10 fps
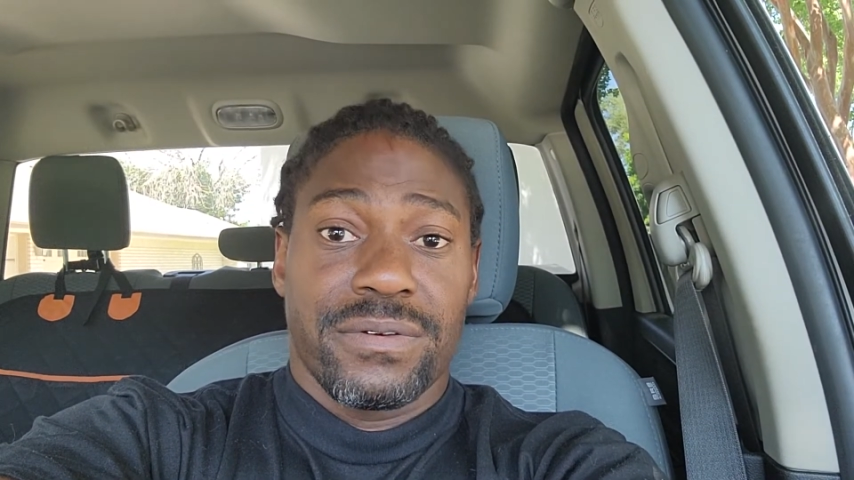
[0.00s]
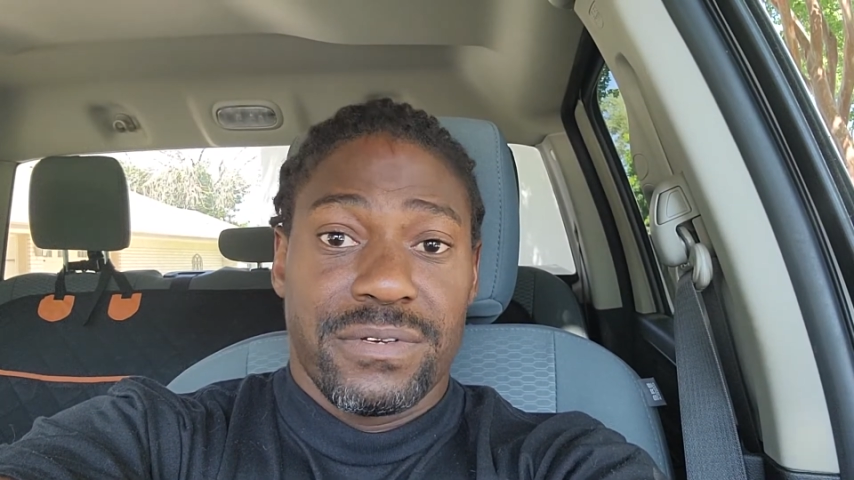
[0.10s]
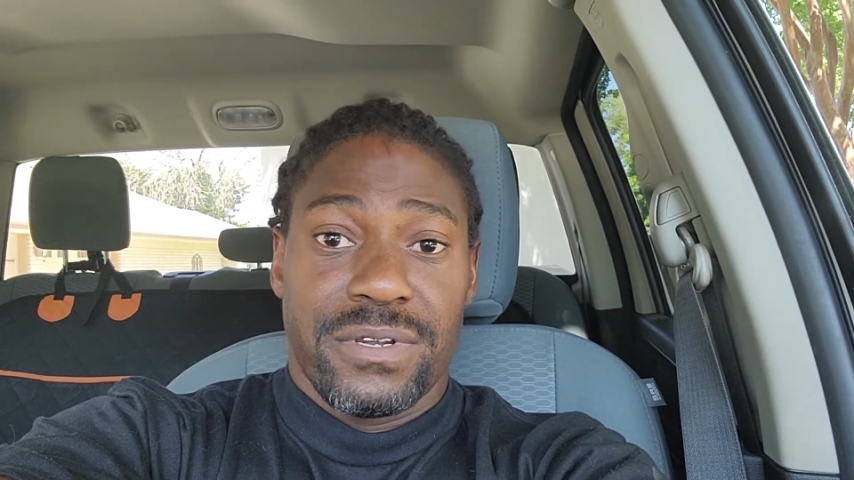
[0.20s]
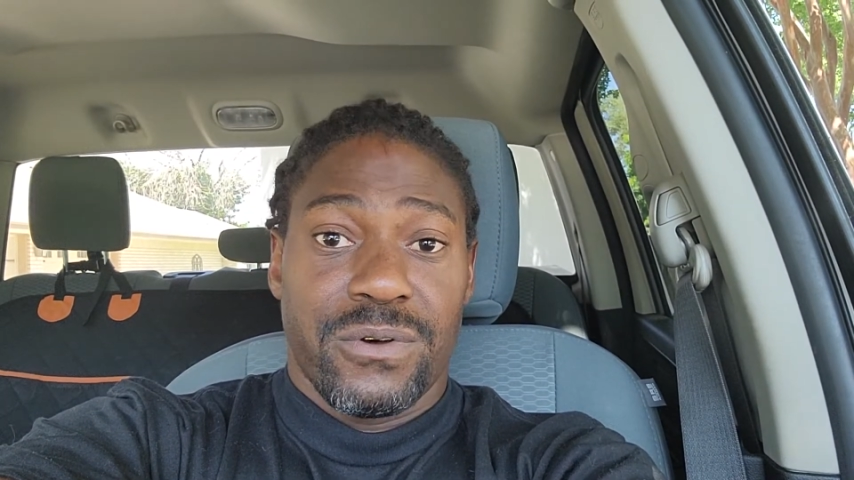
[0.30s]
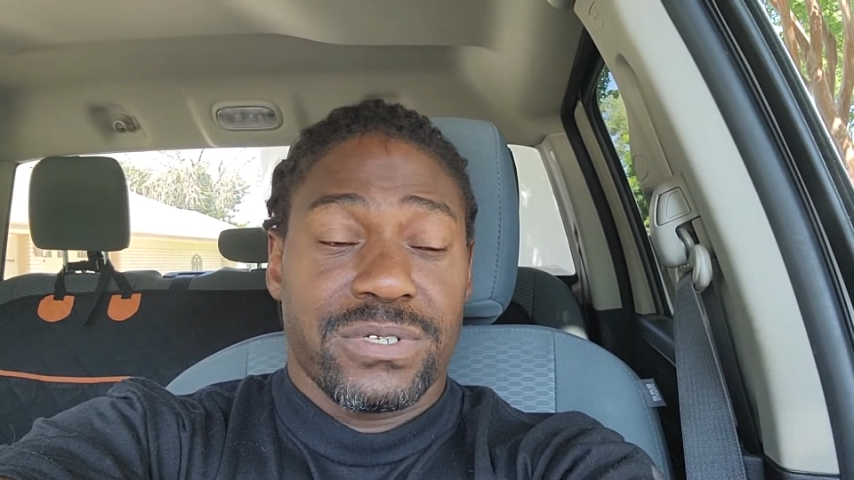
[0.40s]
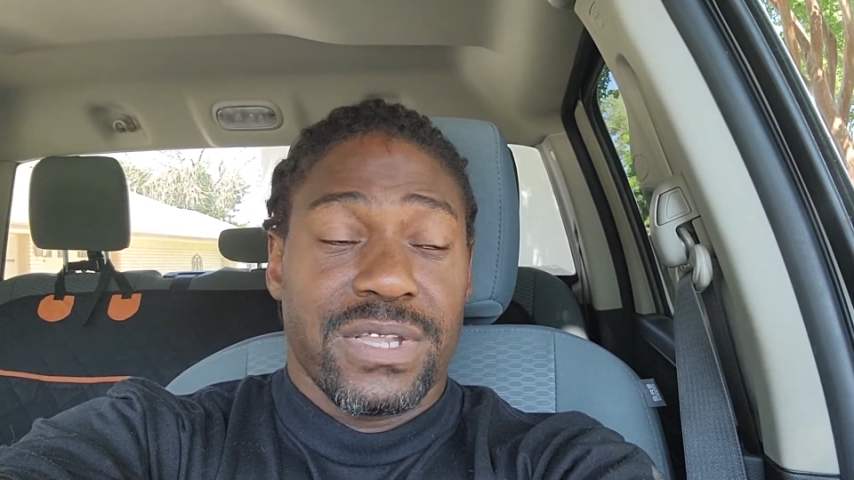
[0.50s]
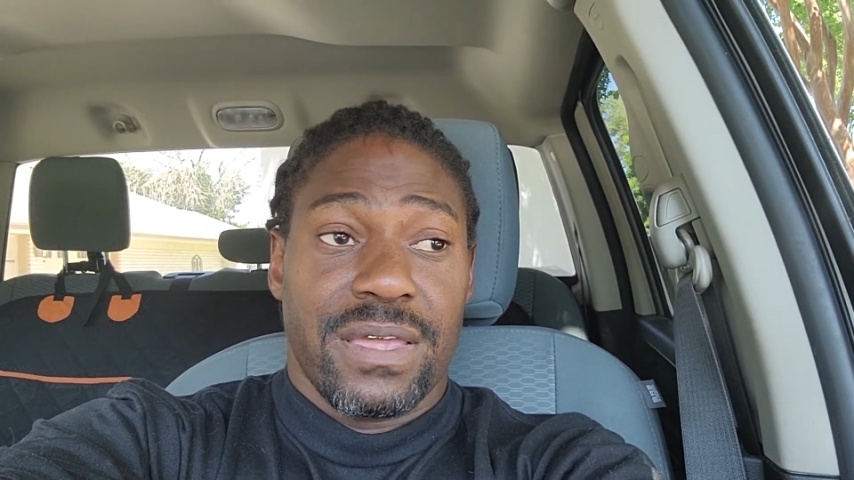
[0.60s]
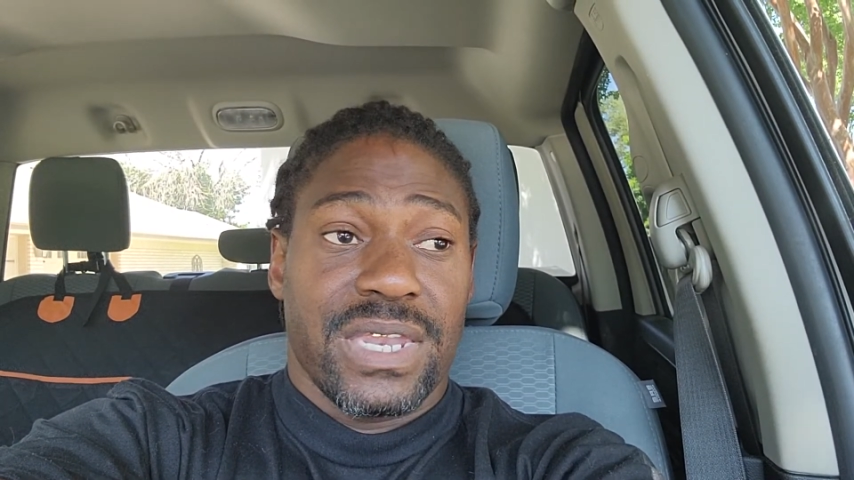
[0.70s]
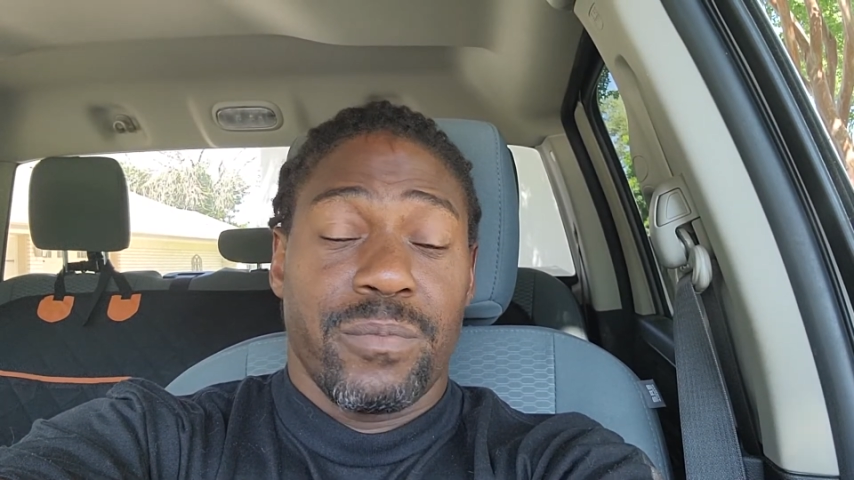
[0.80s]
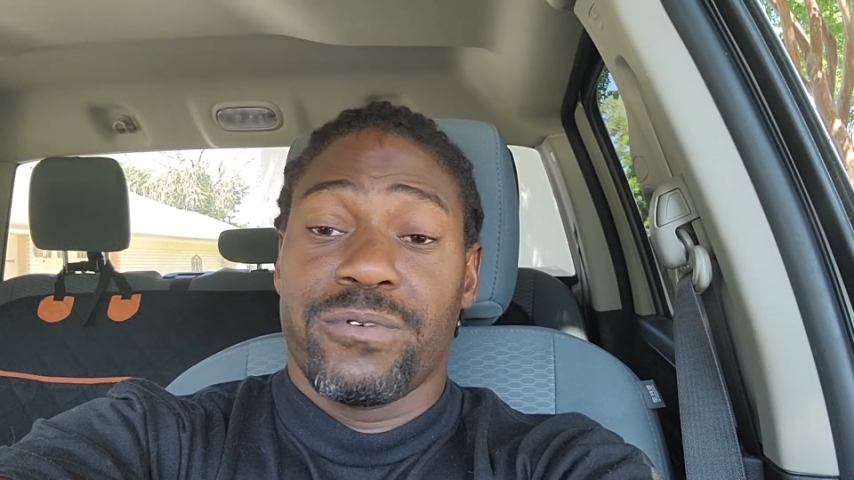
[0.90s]
You know, it's
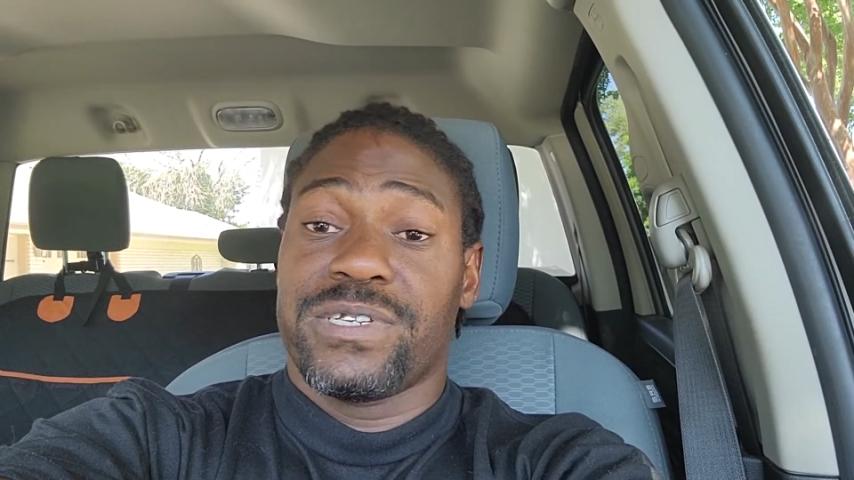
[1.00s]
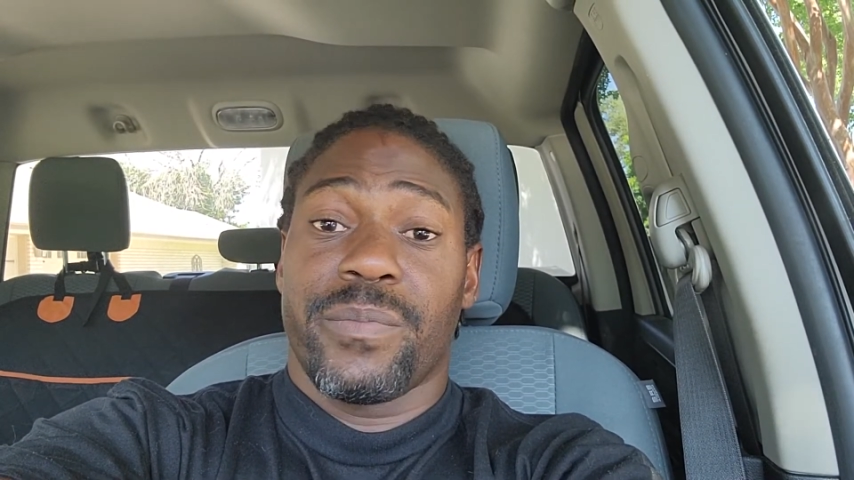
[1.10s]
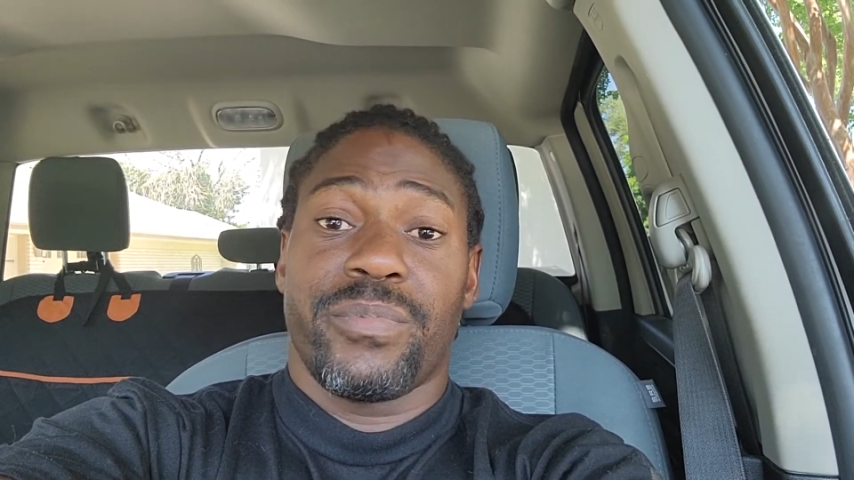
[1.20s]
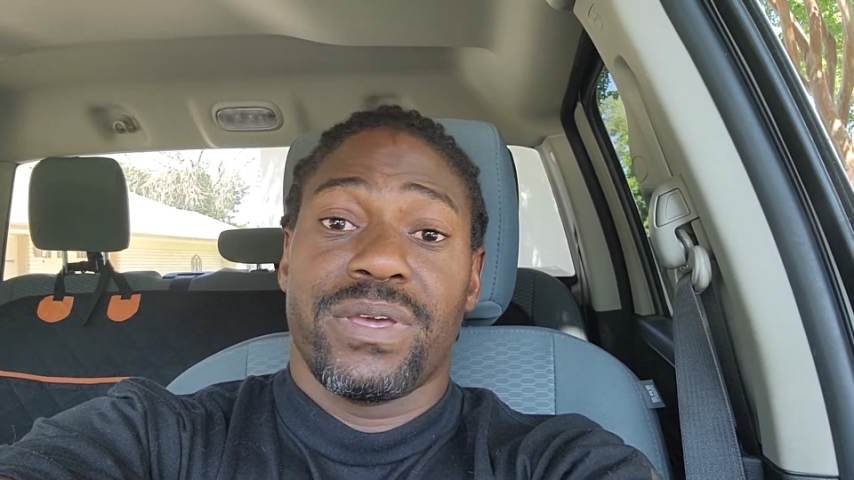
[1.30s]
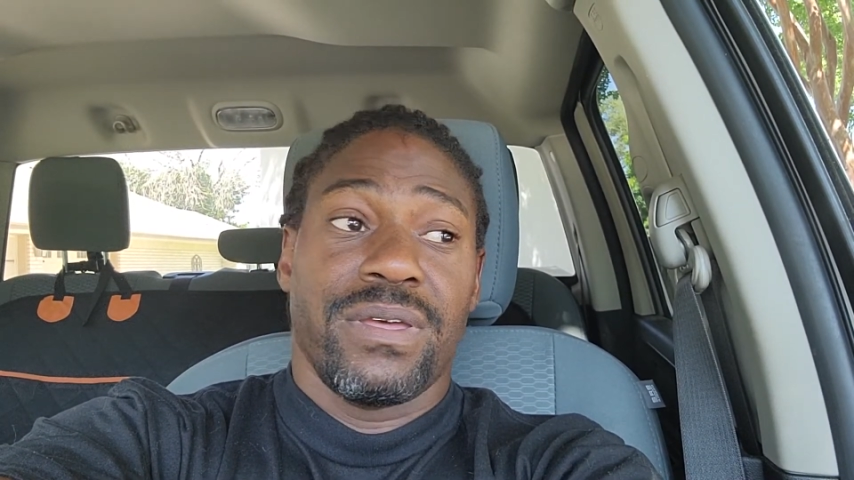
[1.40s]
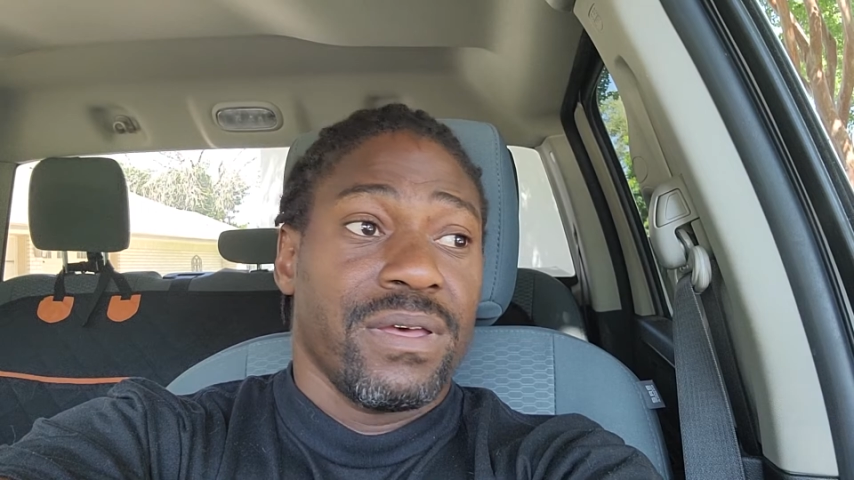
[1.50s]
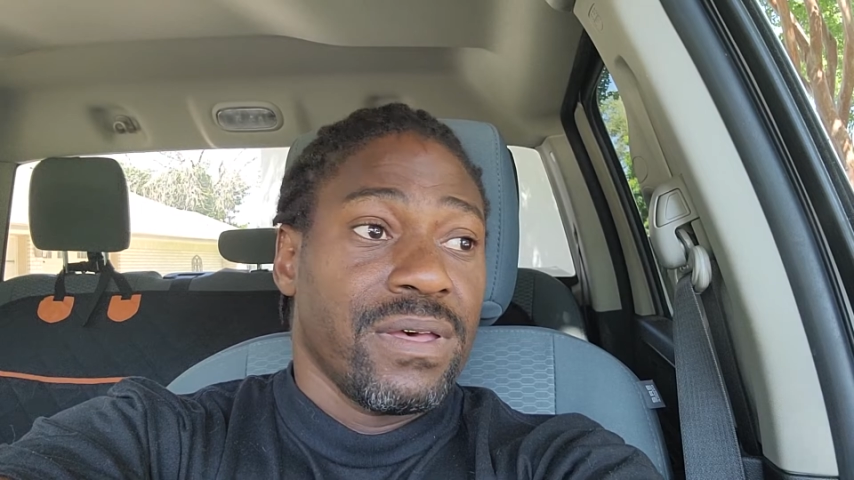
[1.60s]
like double jeopardy.